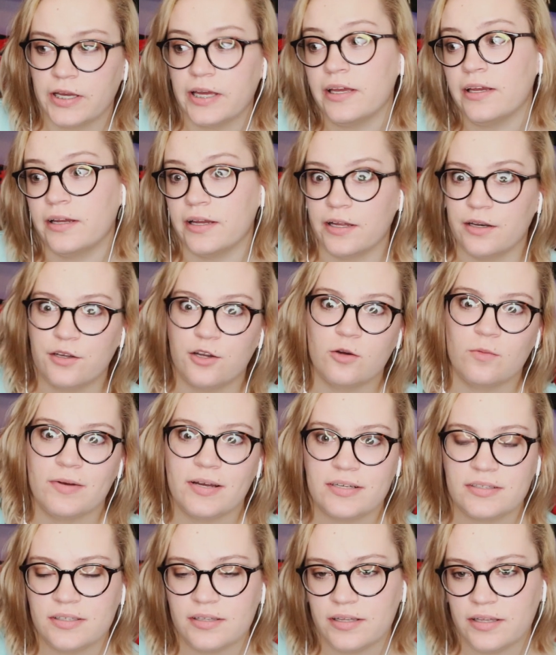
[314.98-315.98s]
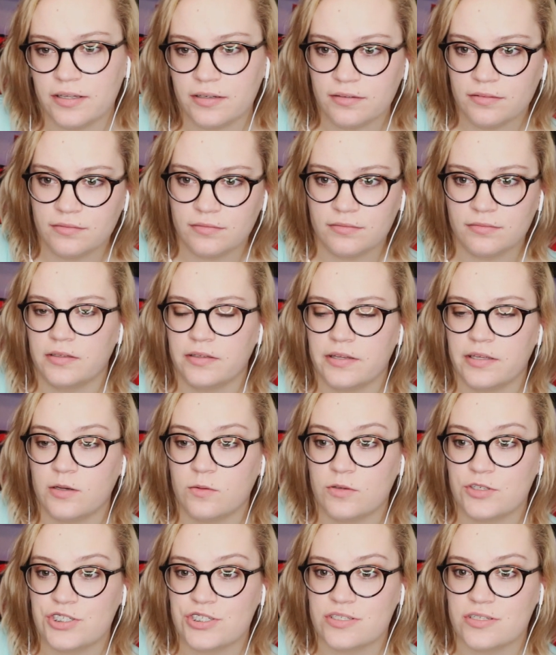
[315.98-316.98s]
Okay, gotta go back to then. I
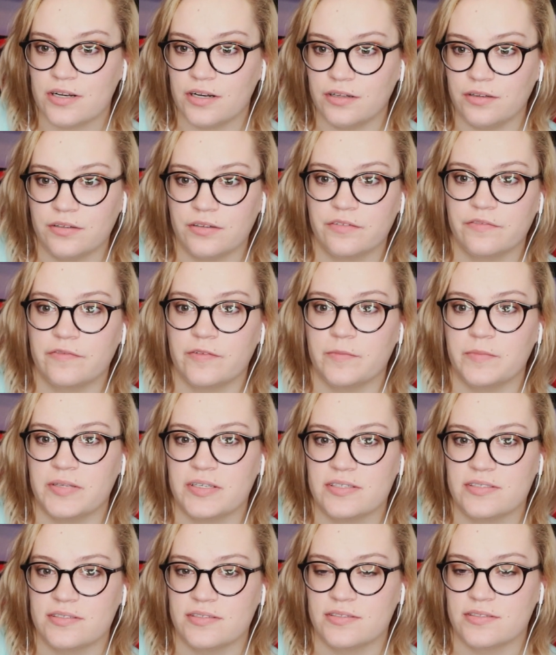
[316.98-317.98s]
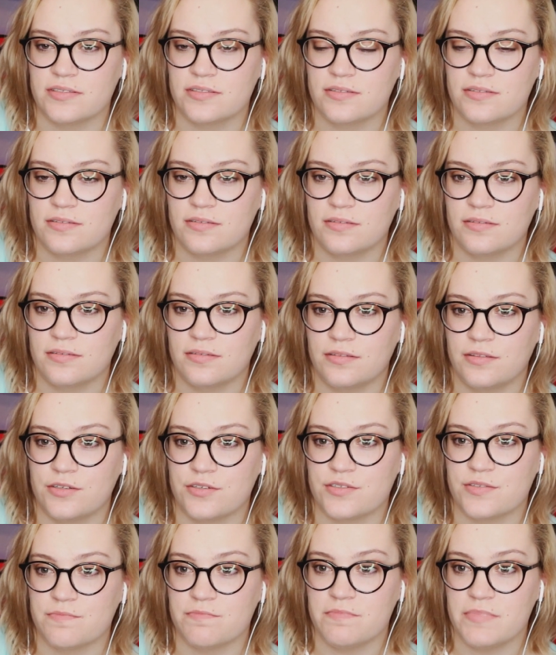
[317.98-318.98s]
think what she's gonna learn from this is
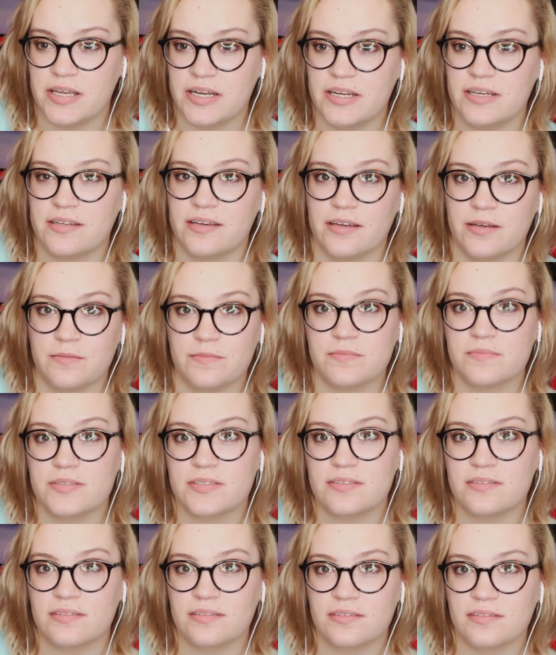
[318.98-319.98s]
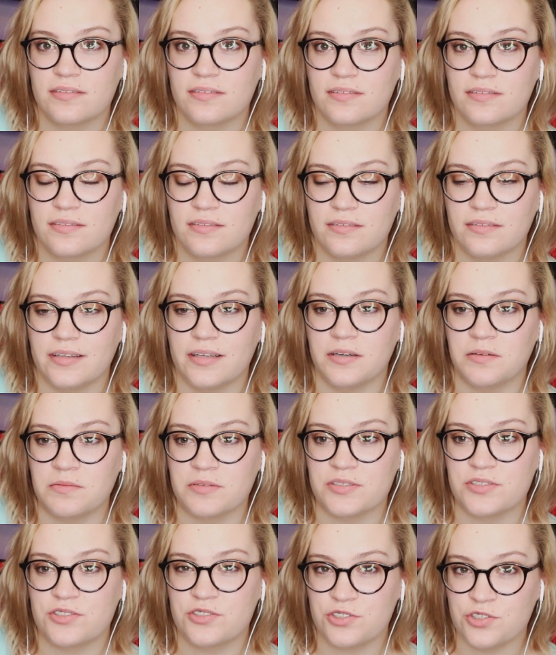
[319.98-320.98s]
there's many times that it
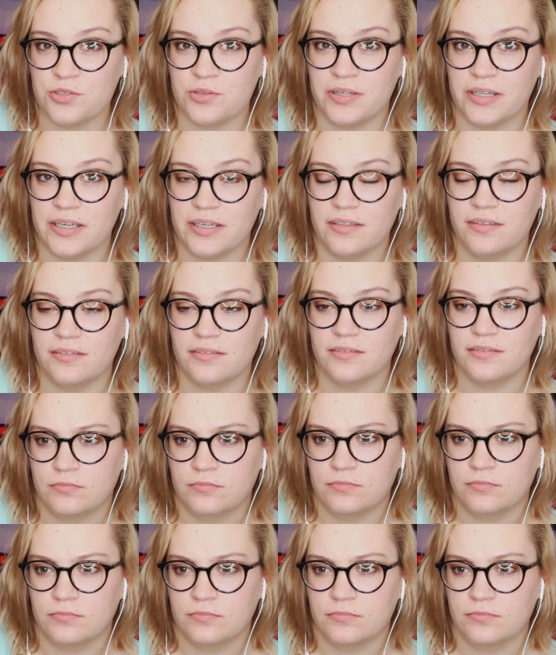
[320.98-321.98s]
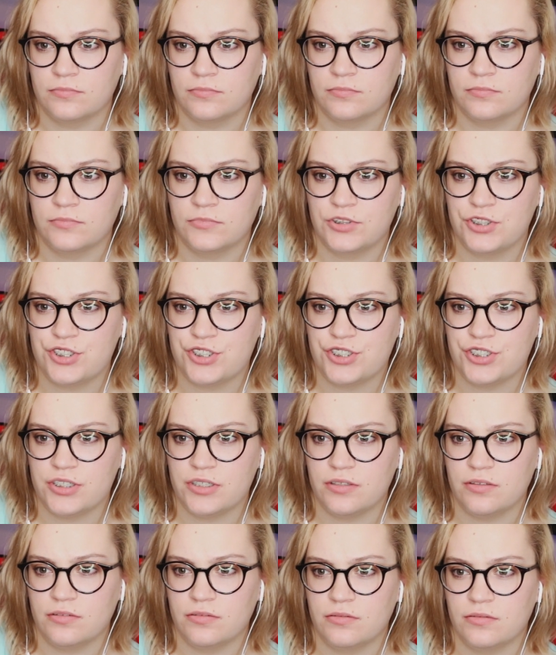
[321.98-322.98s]
was too late.
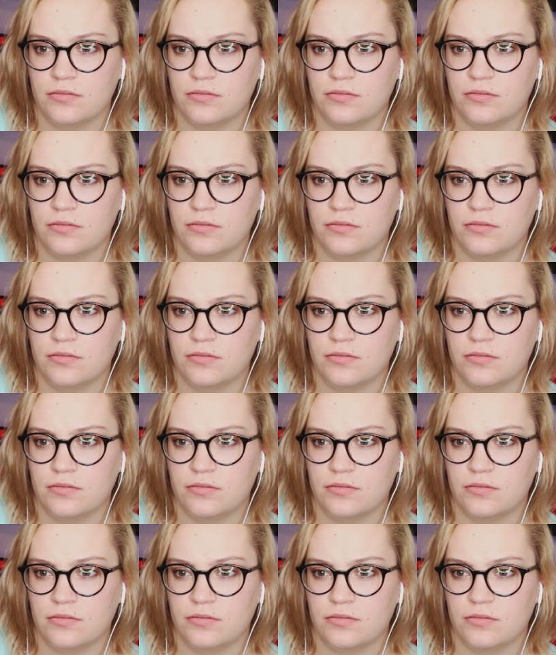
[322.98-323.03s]
Shit.